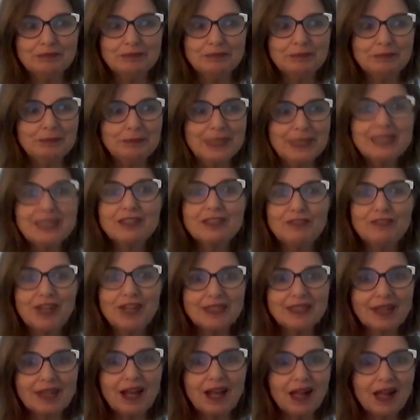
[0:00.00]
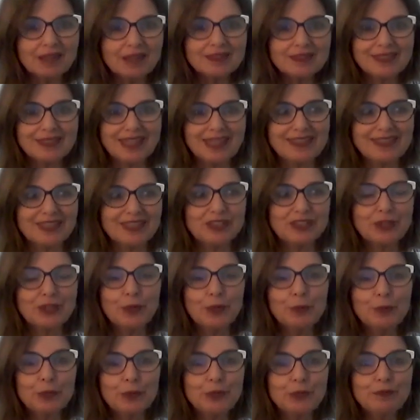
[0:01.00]
Bessel van der Kolk says it so
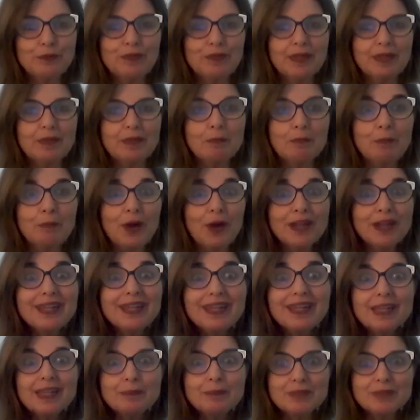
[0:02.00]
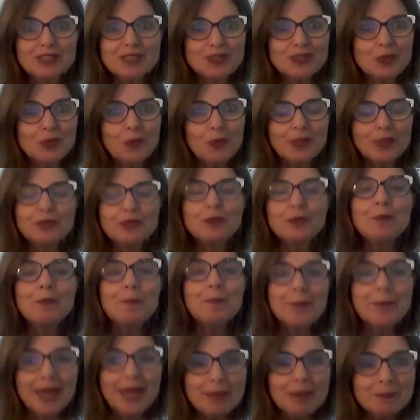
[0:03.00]
beautifully, the body keeps score, it
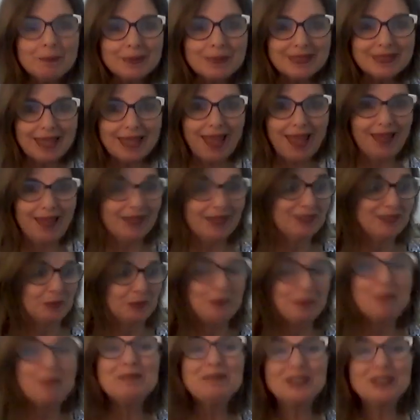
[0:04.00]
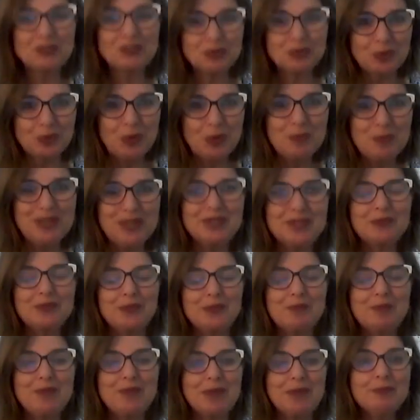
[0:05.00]
remembers trauma, it
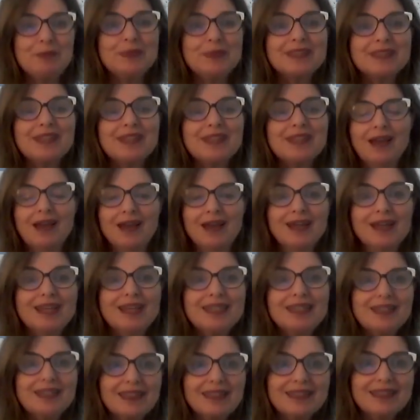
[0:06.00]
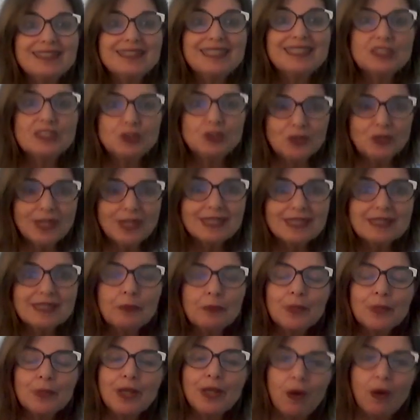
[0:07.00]
remembers the stress,
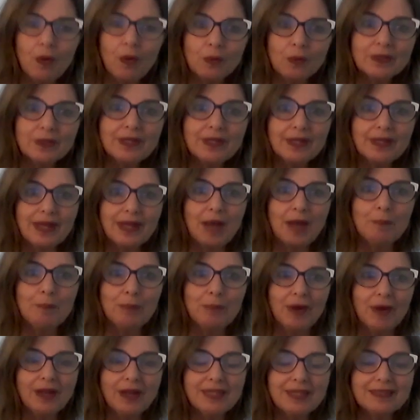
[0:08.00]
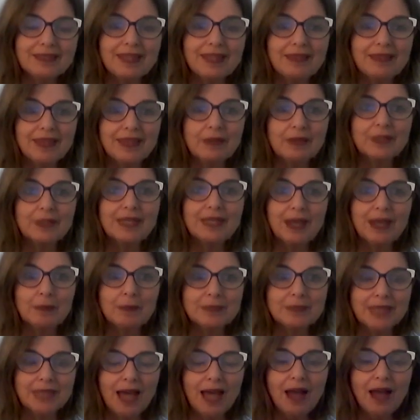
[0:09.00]
and we hold it in our bodies, and then it
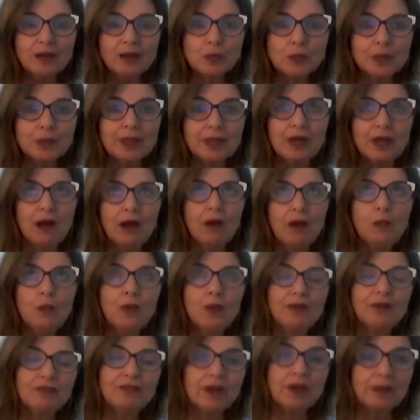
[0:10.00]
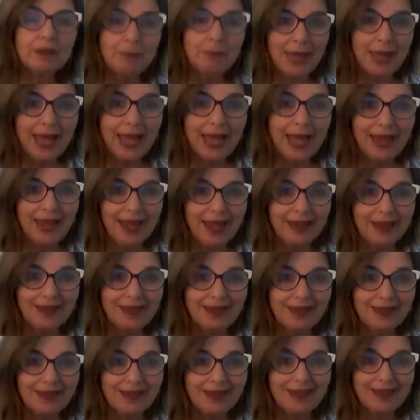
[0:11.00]
comes out with, oh, I've got a backache,
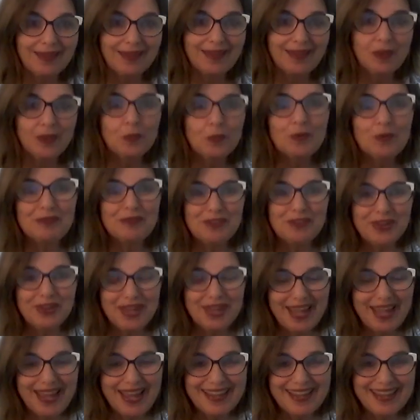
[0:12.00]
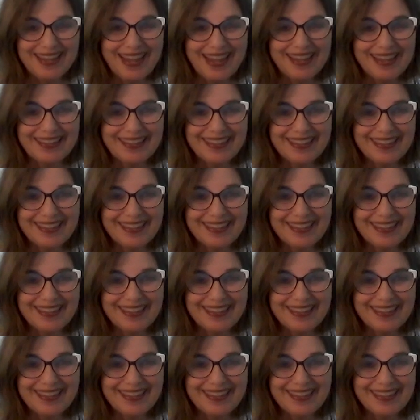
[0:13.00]
oh, I've got a headache.